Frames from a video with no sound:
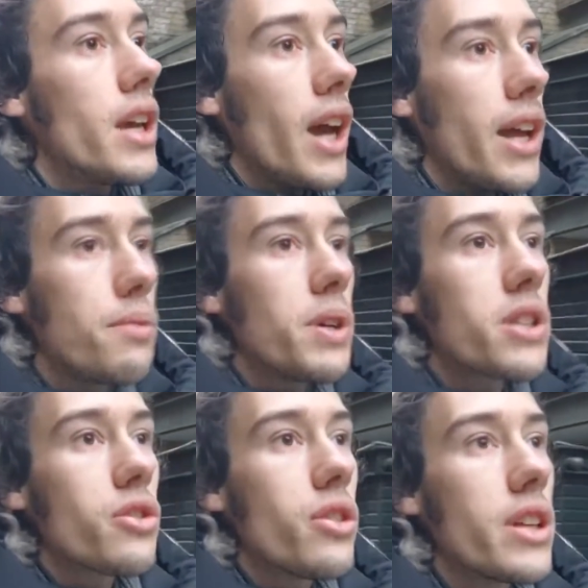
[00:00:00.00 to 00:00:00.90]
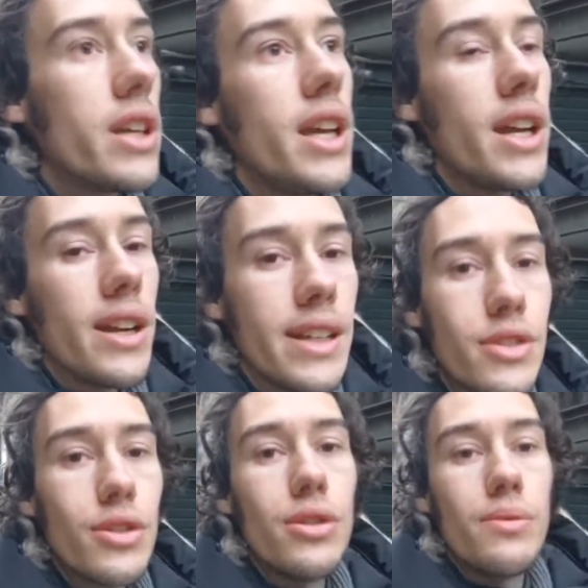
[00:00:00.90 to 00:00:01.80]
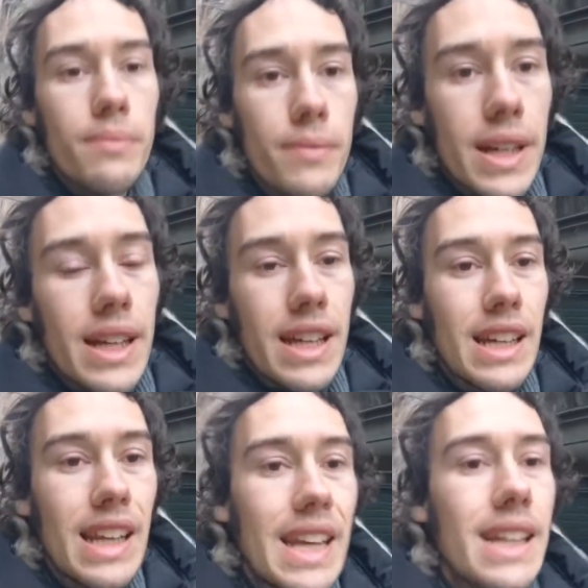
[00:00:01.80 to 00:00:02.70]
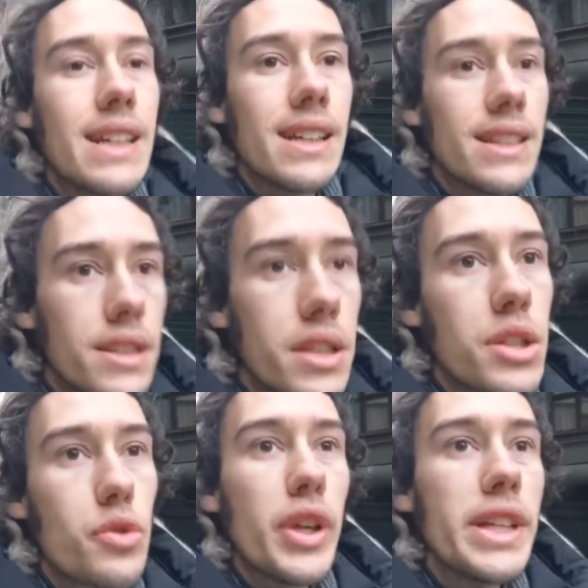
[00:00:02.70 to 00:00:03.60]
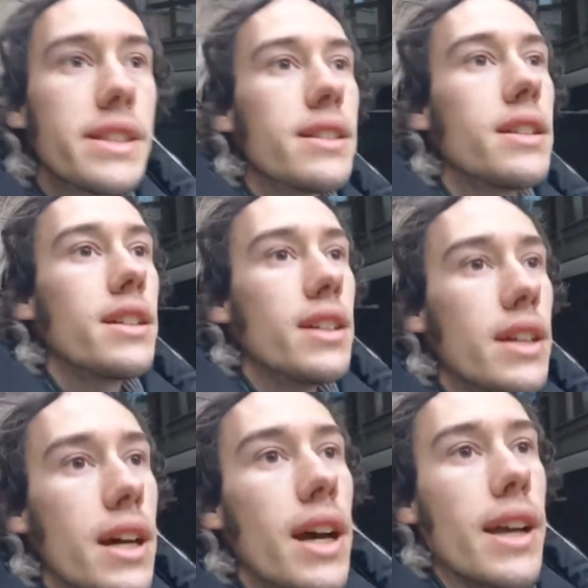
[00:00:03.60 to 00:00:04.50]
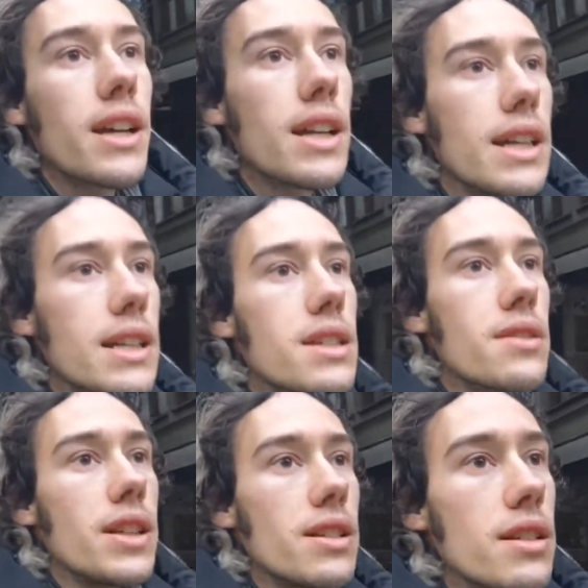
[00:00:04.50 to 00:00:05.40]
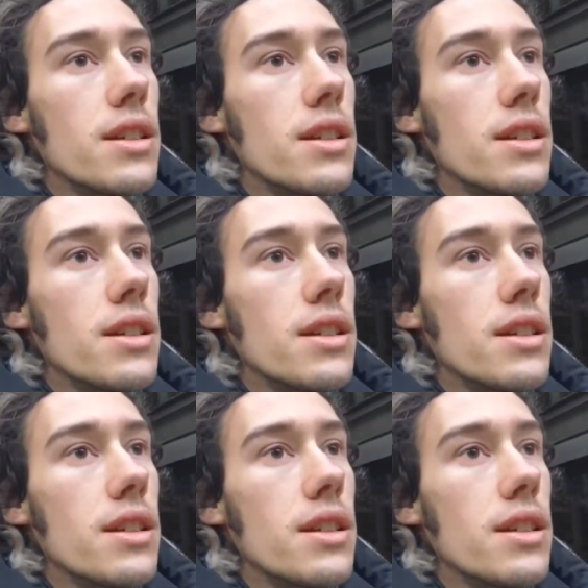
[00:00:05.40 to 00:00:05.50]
And we're turning here into Clink Street. And Clink Street